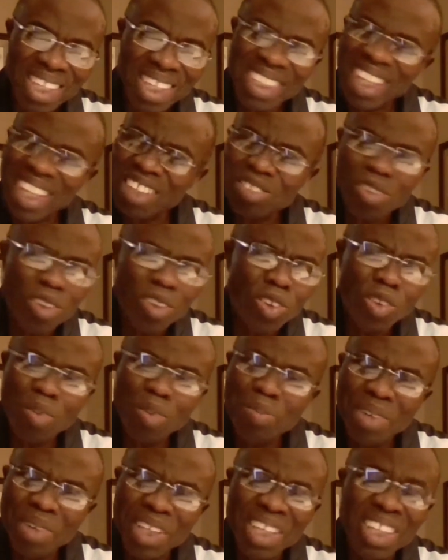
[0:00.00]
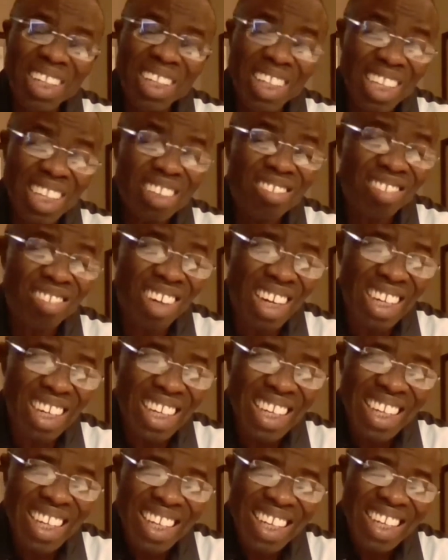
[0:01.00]
There's going to be
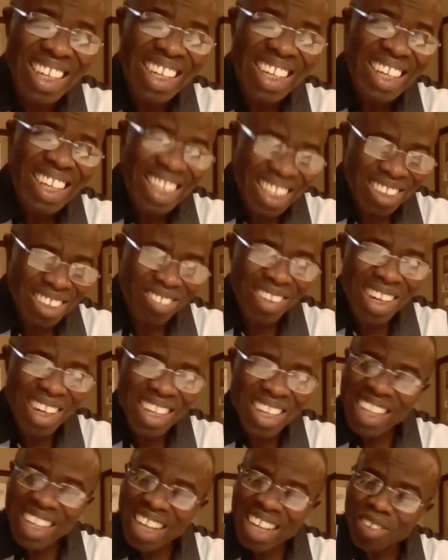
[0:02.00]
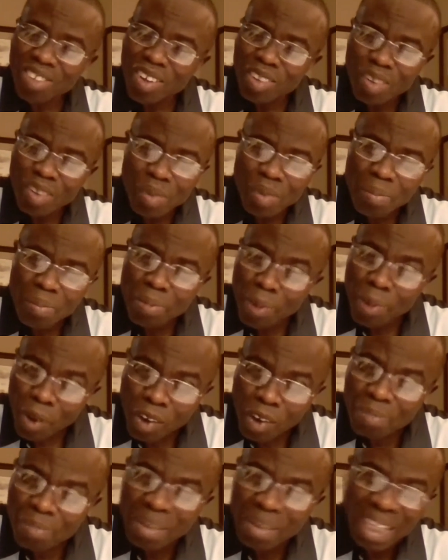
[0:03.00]
literally, literally, there's going to be
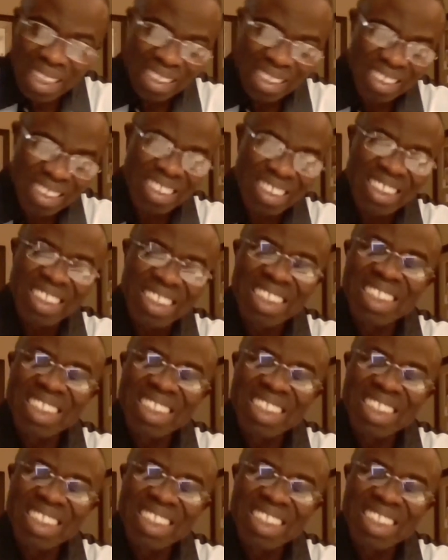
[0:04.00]
bloodbath.